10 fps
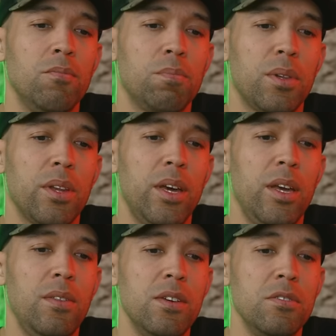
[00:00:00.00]

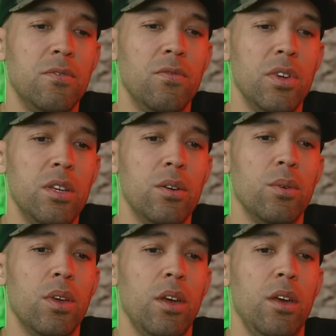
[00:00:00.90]
play these
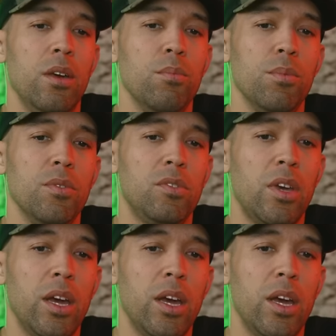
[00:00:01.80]
video games